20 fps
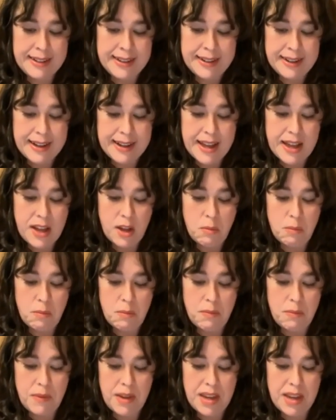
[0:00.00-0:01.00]

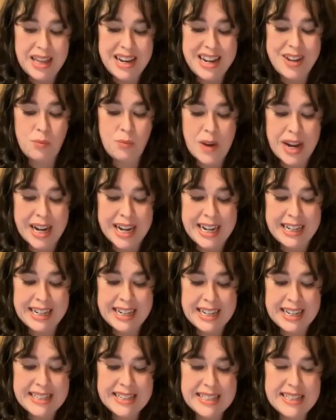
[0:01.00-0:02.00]
It
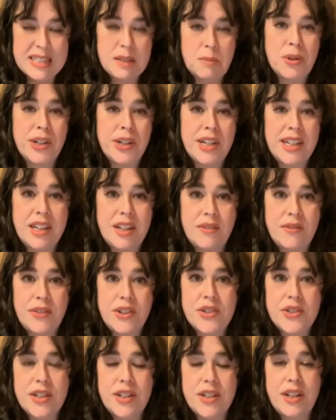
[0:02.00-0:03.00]
recognized and supported a
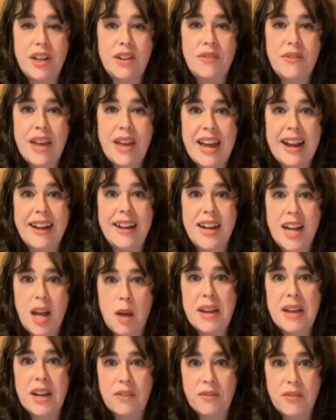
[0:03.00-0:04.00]
version of
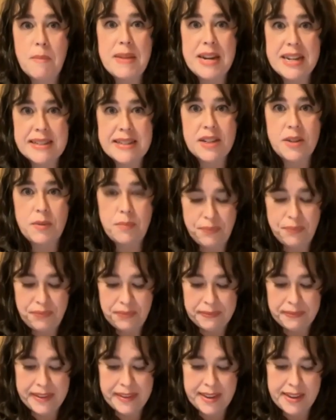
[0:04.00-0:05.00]
economic feminism,
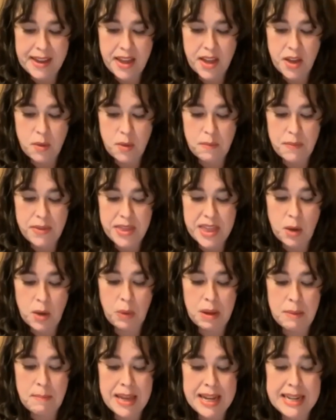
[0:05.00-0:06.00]
that
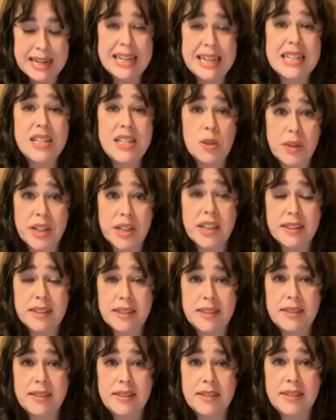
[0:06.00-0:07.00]
women needed to work,
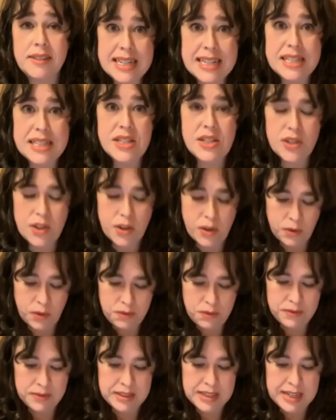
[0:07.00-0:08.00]
and they did
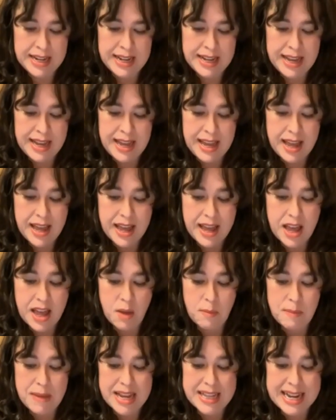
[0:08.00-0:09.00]
so,
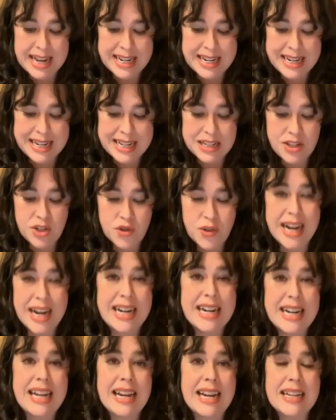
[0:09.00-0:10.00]
and they needed
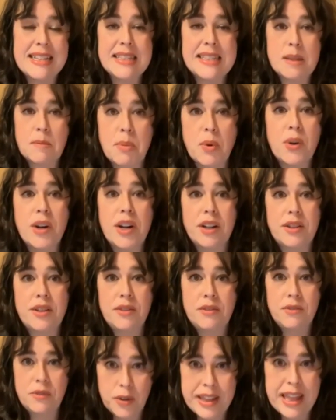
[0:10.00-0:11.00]
training and support
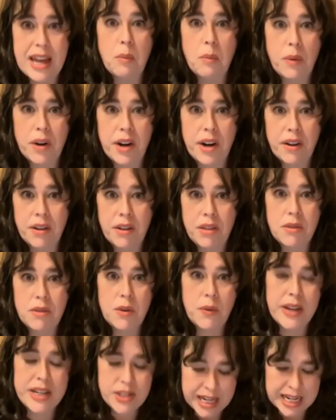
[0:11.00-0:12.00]
for that work through
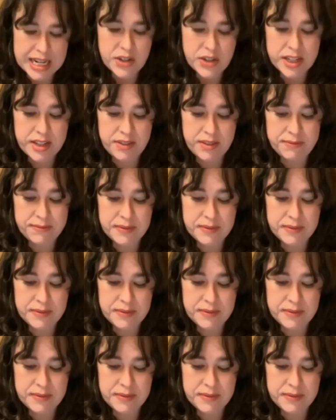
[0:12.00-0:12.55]
education.